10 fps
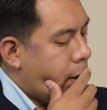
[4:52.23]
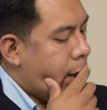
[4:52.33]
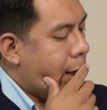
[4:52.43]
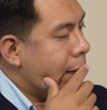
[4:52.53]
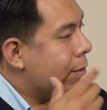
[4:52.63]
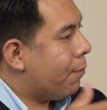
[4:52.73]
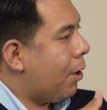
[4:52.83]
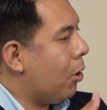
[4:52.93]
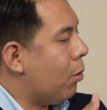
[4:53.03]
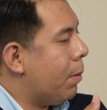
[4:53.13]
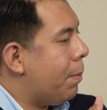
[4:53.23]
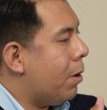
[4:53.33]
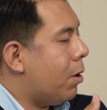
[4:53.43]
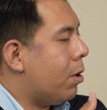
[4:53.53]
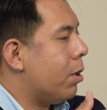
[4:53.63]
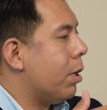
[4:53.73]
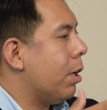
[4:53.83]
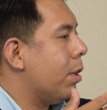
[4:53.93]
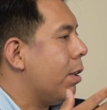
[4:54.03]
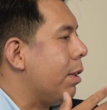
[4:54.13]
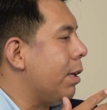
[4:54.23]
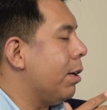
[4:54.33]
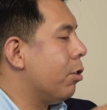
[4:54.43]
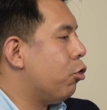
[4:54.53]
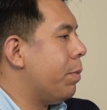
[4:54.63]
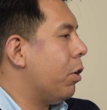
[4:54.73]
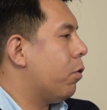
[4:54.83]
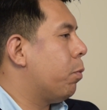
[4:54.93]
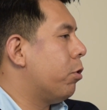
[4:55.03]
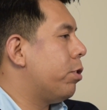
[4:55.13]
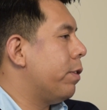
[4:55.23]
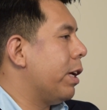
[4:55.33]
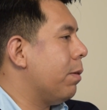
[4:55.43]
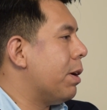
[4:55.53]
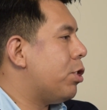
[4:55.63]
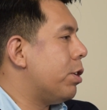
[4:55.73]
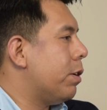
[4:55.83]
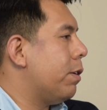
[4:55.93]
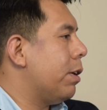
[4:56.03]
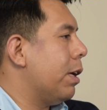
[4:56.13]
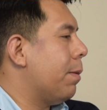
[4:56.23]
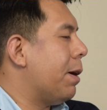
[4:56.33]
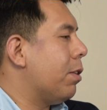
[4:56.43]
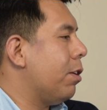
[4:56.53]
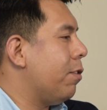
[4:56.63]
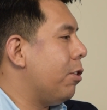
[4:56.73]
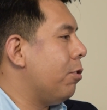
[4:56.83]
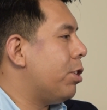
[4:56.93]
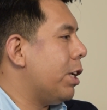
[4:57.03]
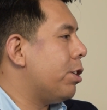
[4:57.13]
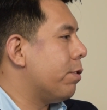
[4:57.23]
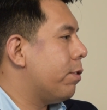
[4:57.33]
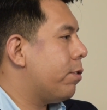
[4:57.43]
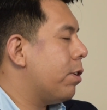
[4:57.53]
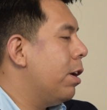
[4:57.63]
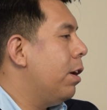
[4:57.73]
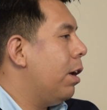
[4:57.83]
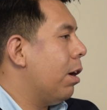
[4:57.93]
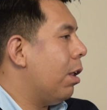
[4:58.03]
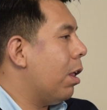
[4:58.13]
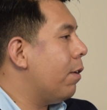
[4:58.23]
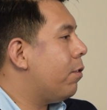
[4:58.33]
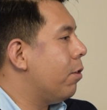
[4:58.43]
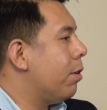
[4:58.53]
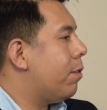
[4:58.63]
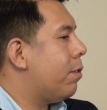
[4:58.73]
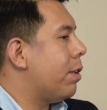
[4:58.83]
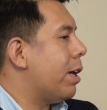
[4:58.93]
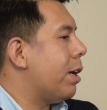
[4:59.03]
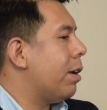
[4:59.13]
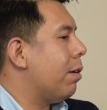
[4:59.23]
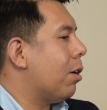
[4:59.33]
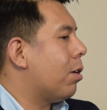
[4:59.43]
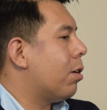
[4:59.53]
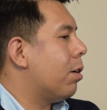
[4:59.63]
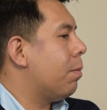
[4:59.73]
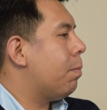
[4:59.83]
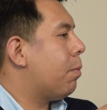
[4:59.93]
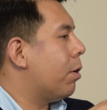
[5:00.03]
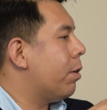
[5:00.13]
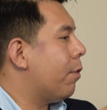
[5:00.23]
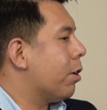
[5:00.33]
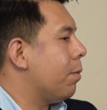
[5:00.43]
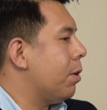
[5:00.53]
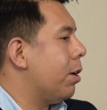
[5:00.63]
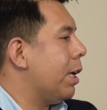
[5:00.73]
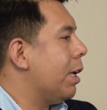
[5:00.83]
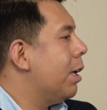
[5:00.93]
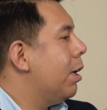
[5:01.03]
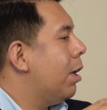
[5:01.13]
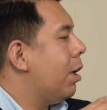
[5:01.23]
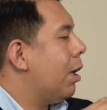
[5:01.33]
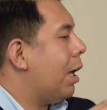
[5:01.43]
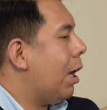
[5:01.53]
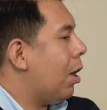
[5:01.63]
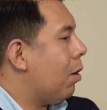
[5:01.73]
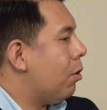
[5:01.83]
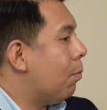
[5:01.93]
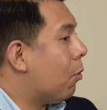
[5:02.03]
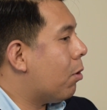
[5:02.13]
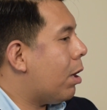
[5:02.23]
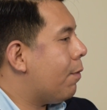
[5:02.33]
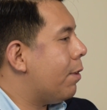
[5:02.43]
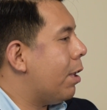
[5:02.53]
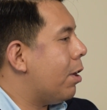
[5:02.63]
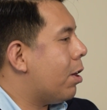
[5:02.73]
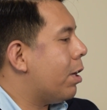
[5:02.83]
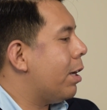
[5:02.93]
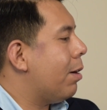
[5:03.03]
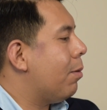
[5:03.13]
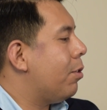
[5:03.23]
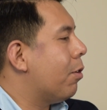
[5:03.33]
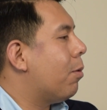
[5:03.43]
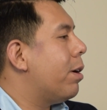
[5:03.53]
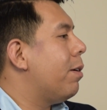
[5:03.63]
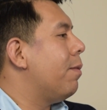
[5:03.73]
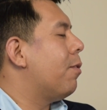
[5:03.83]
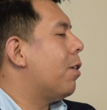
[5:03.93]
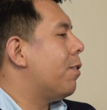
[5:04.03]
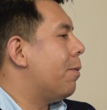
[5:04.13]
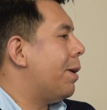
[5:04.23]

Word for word: I'd like to follow up on the contributors portion mm-hmm. that you mentioned about these new changes. Mm-hmm. A lot of students that are part of our community more often than not don't want to involve their